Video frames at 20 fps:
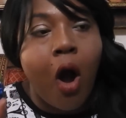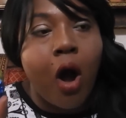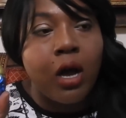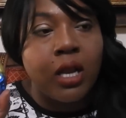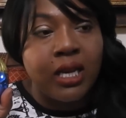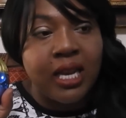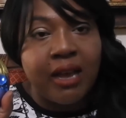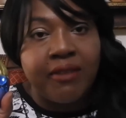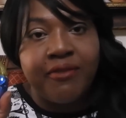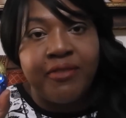
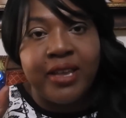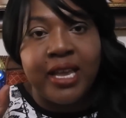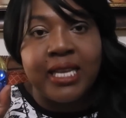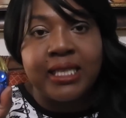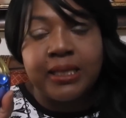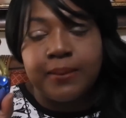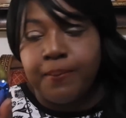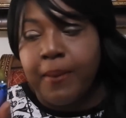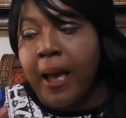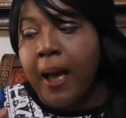on La Vie
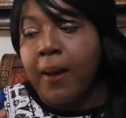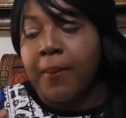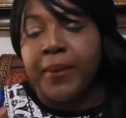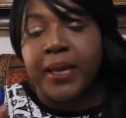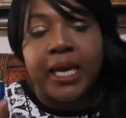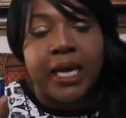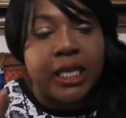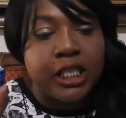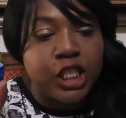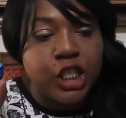S Belle,
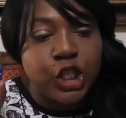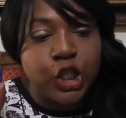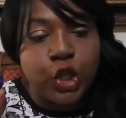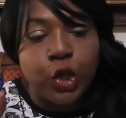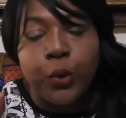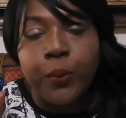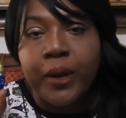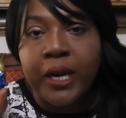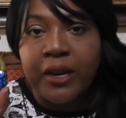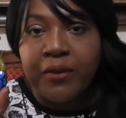because
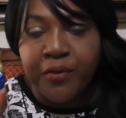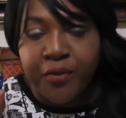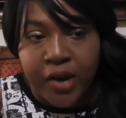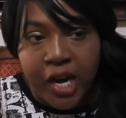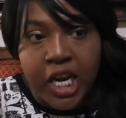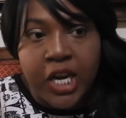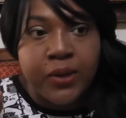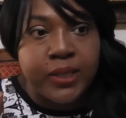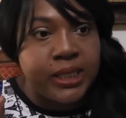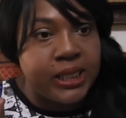too many
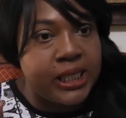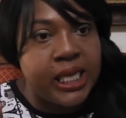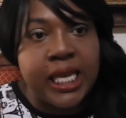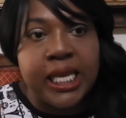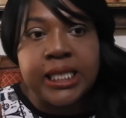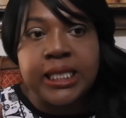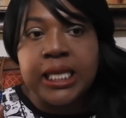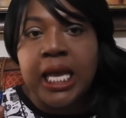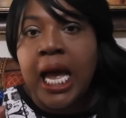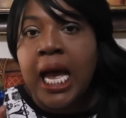
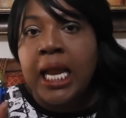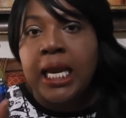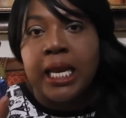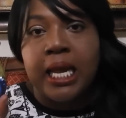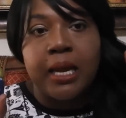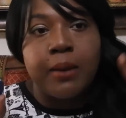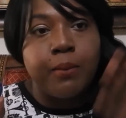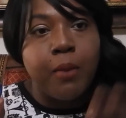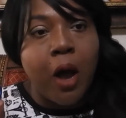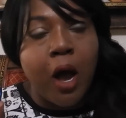fragrances
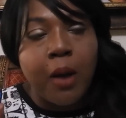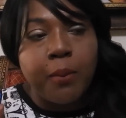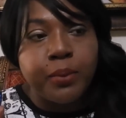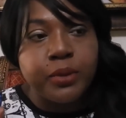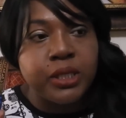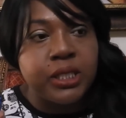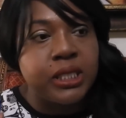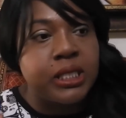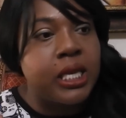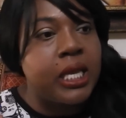like
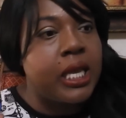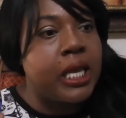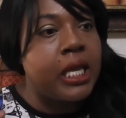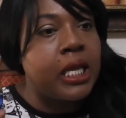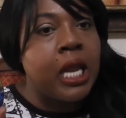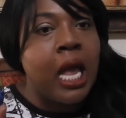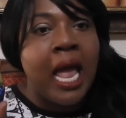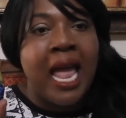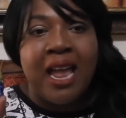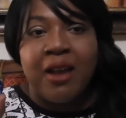
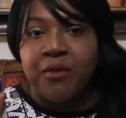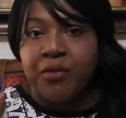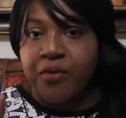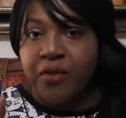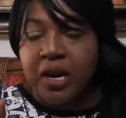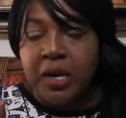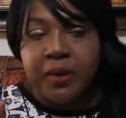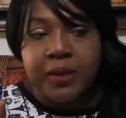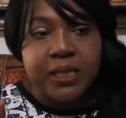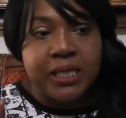Marbusin and
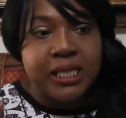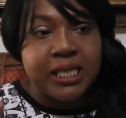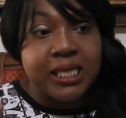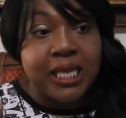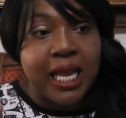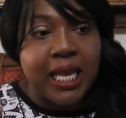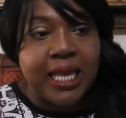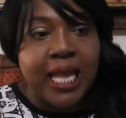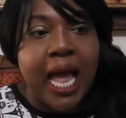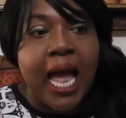
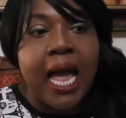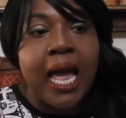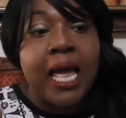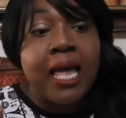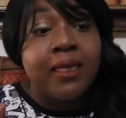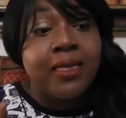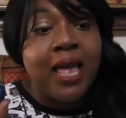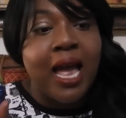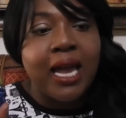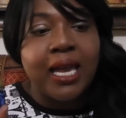fragrances like
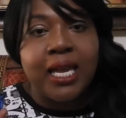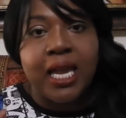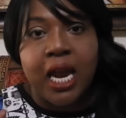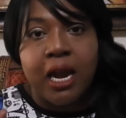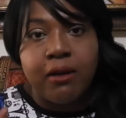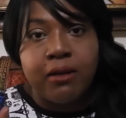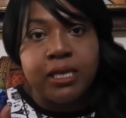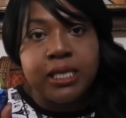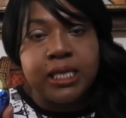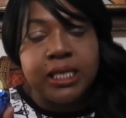that
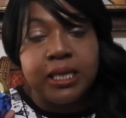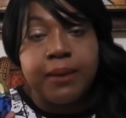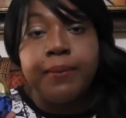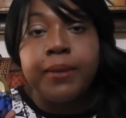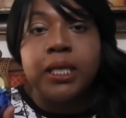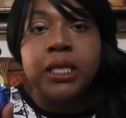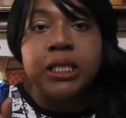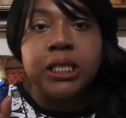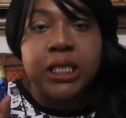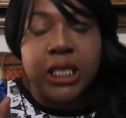carry
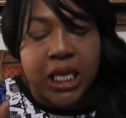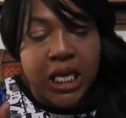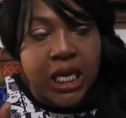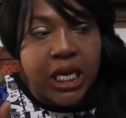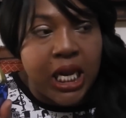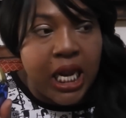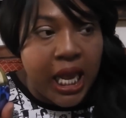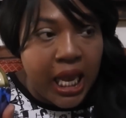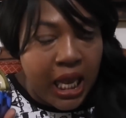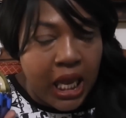similar
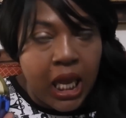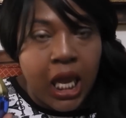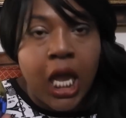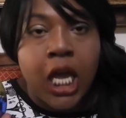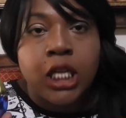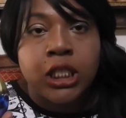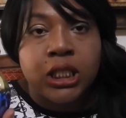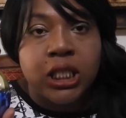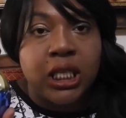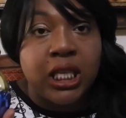DNA
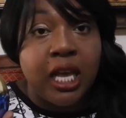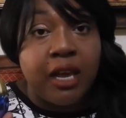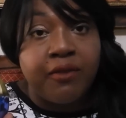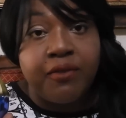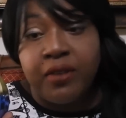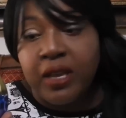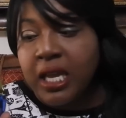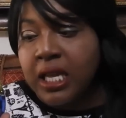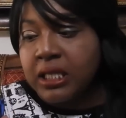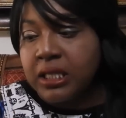to La
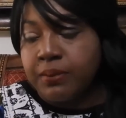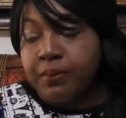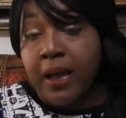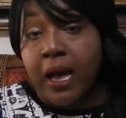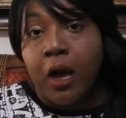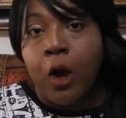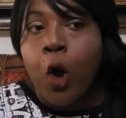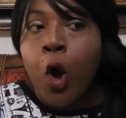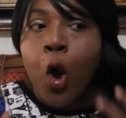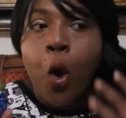Vie S
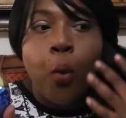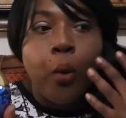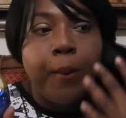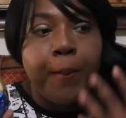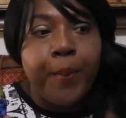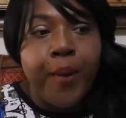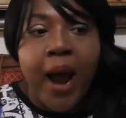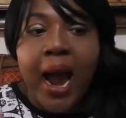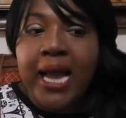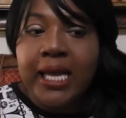Belle
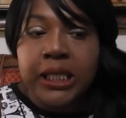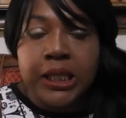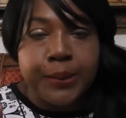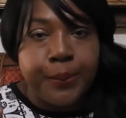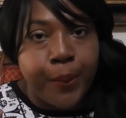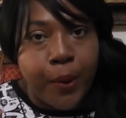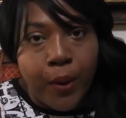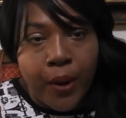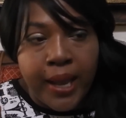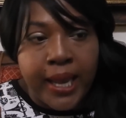with
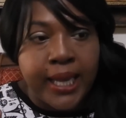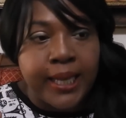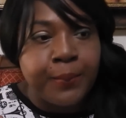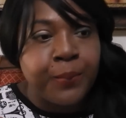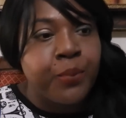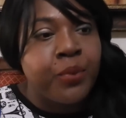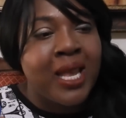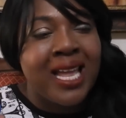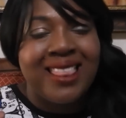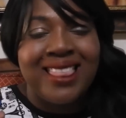price
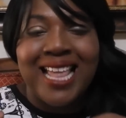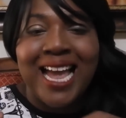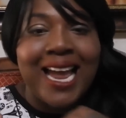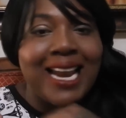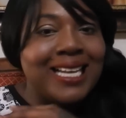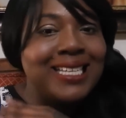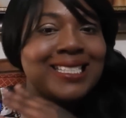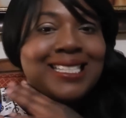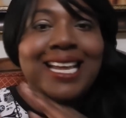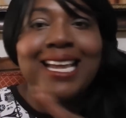point
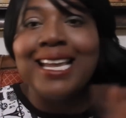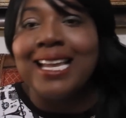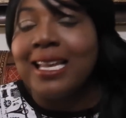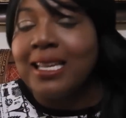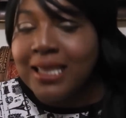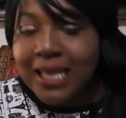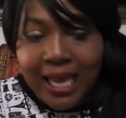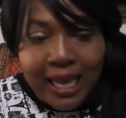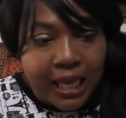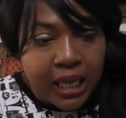that is
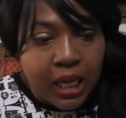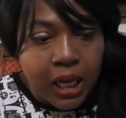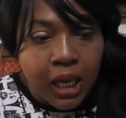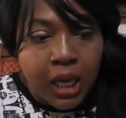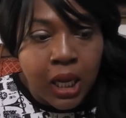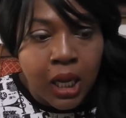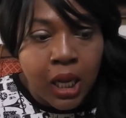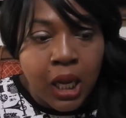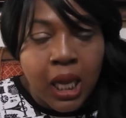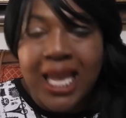
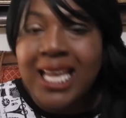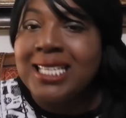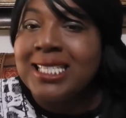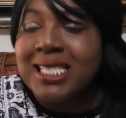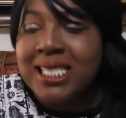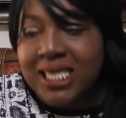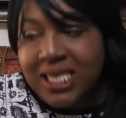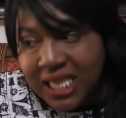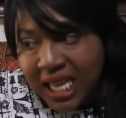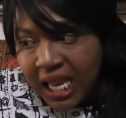like
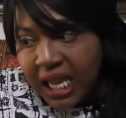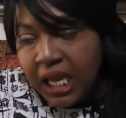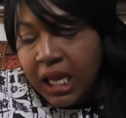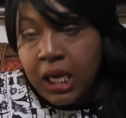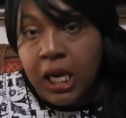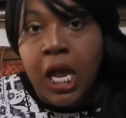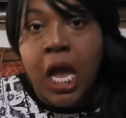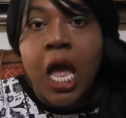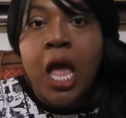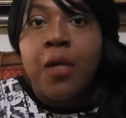
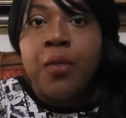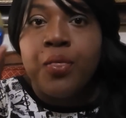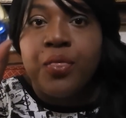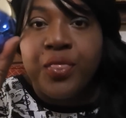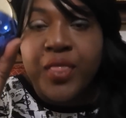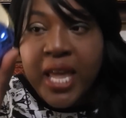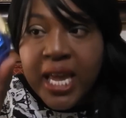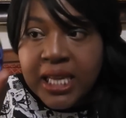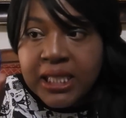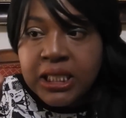insane.
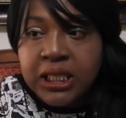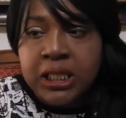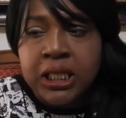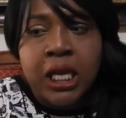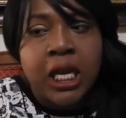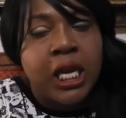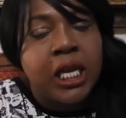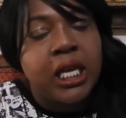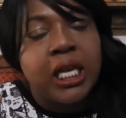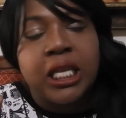
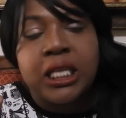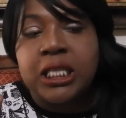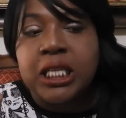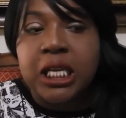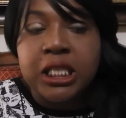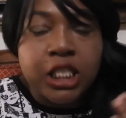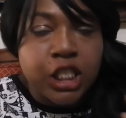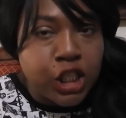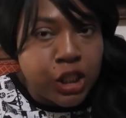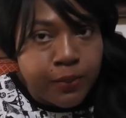This, it
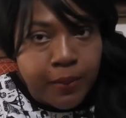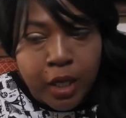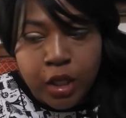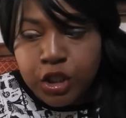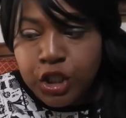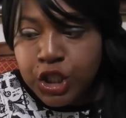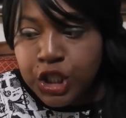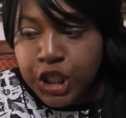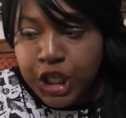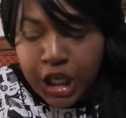doesn't
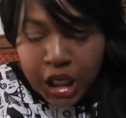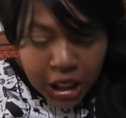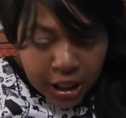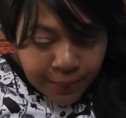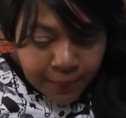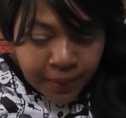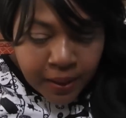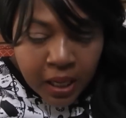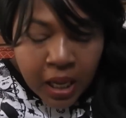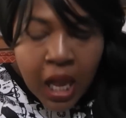smell
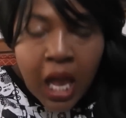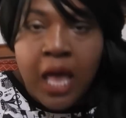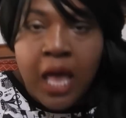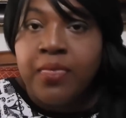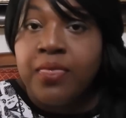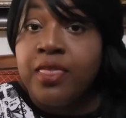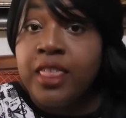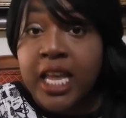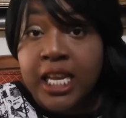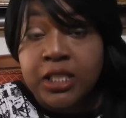cheap.
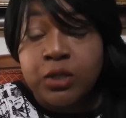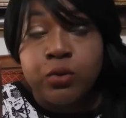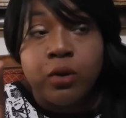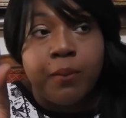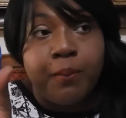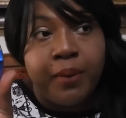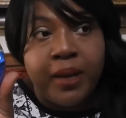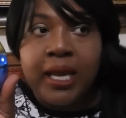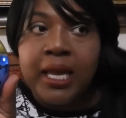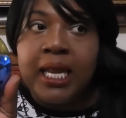This
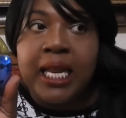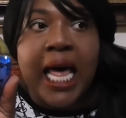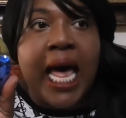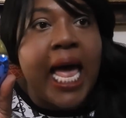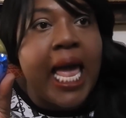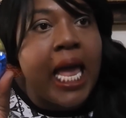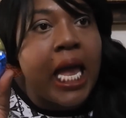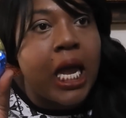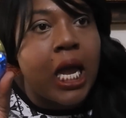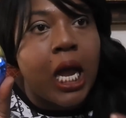would be
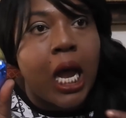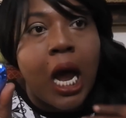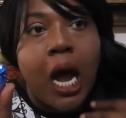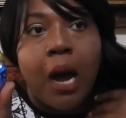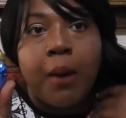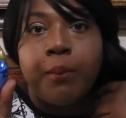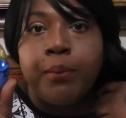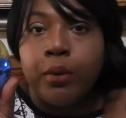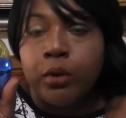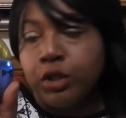like
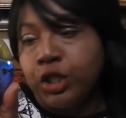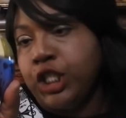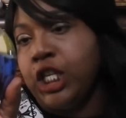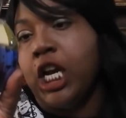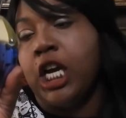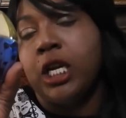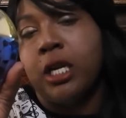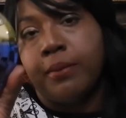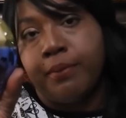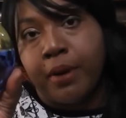
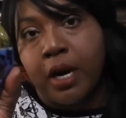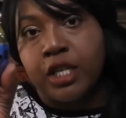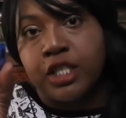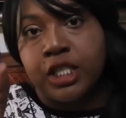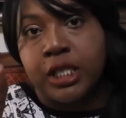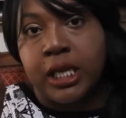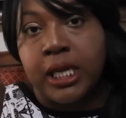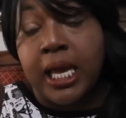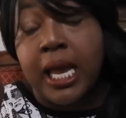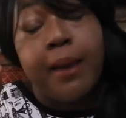bougie on a
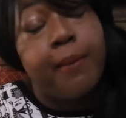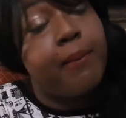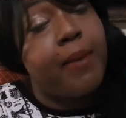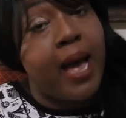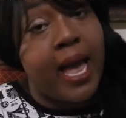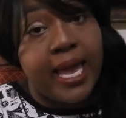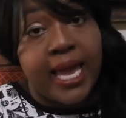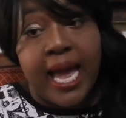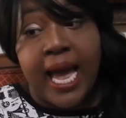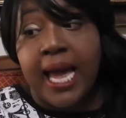budget in
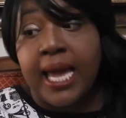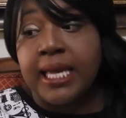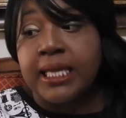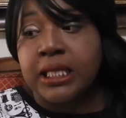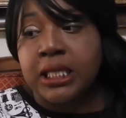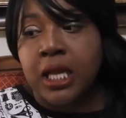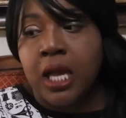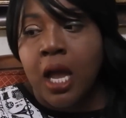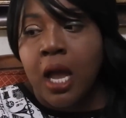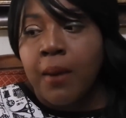my
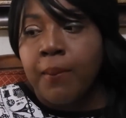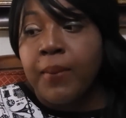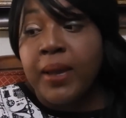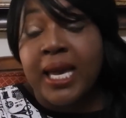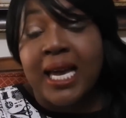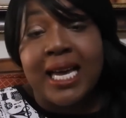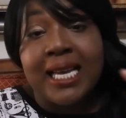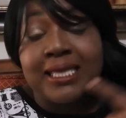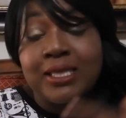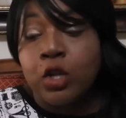eyes,
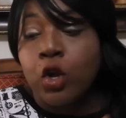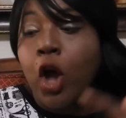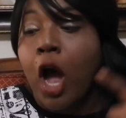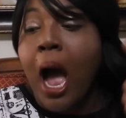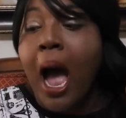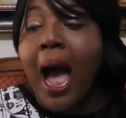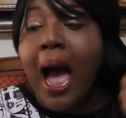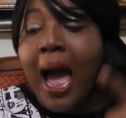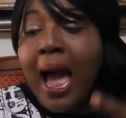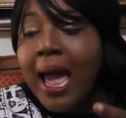because
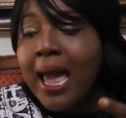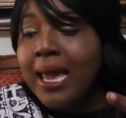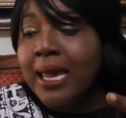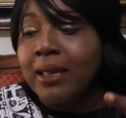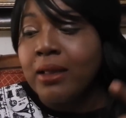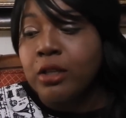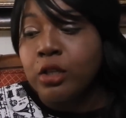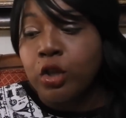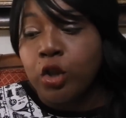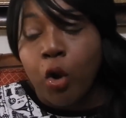
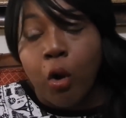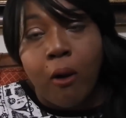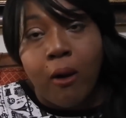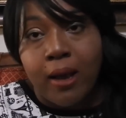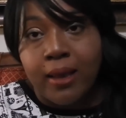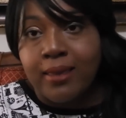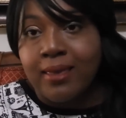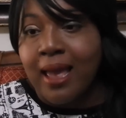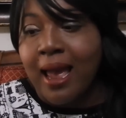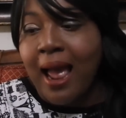I
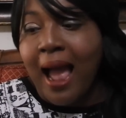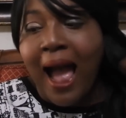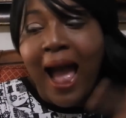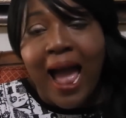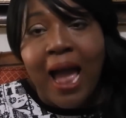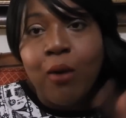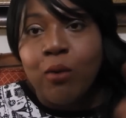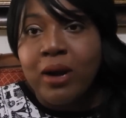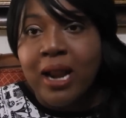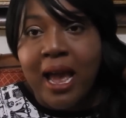thought that
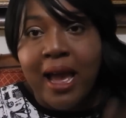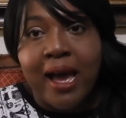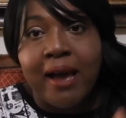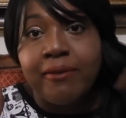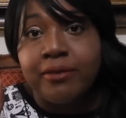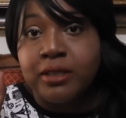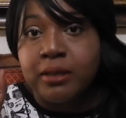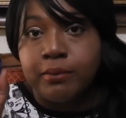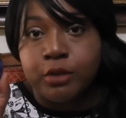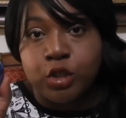I would
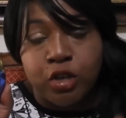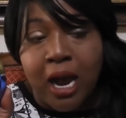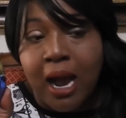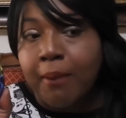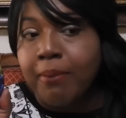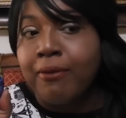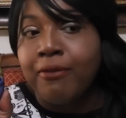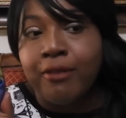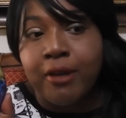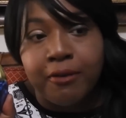have to
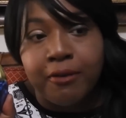drop